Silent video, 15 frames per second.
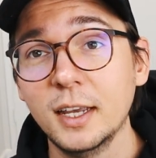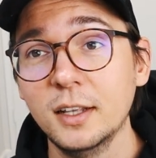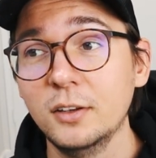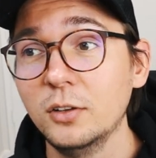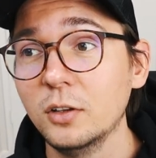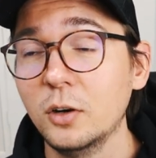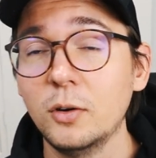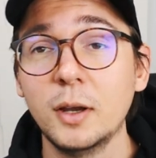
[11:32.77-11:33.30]
and
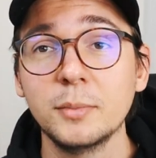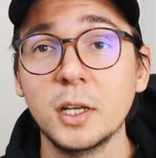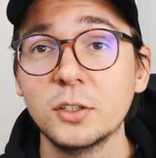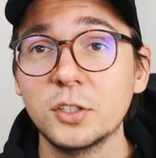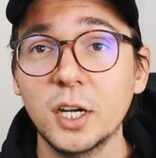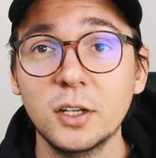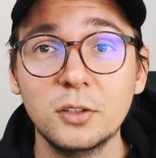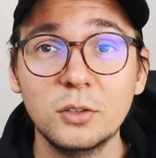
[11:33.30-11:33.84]
you know, I'm not
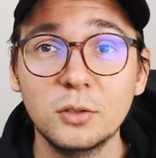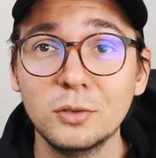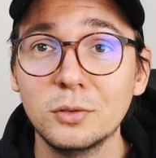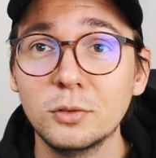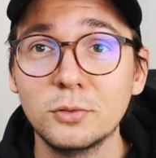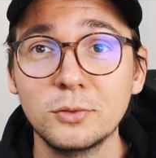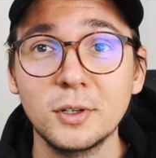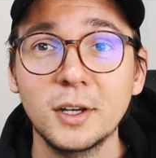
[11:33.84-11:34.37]
trying
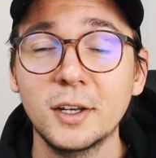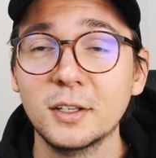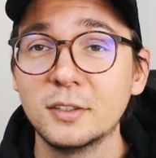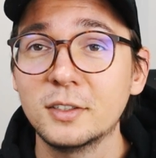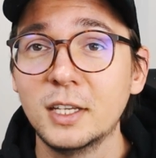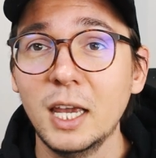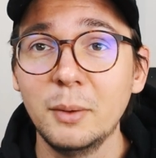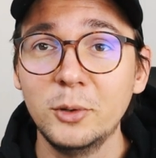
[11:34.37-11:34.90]
to
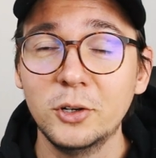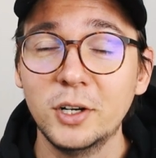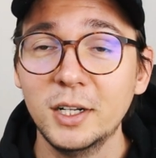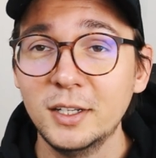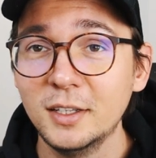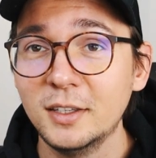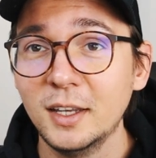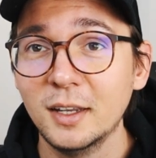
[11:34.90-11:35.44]
scam you or
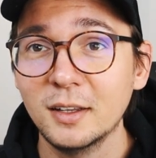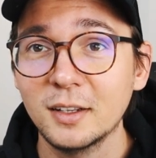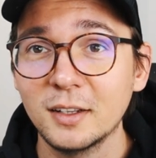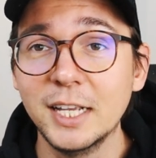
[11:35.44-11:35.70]
anything.